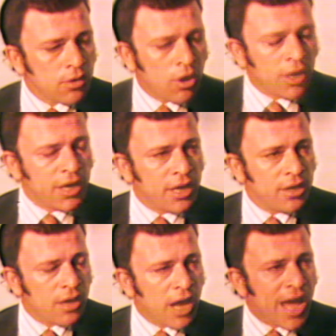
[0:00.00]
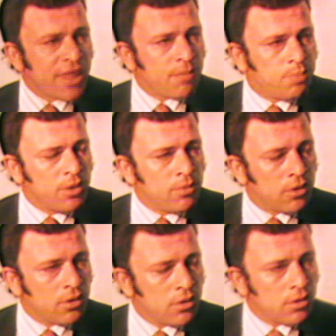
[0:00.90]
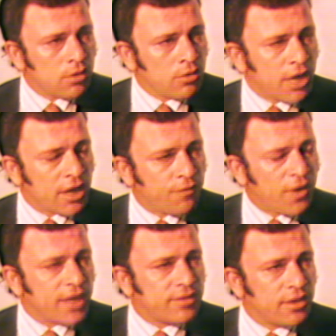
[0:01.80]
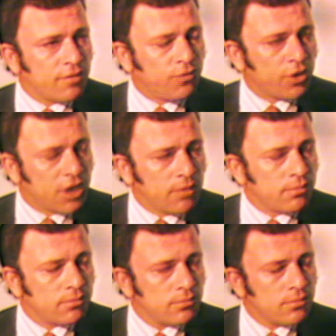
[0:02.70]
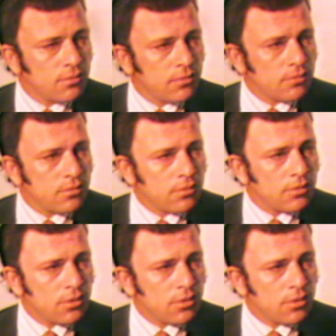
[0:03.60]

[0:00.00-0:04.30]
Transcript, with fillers: Only other people were fighting for him. Like yourself.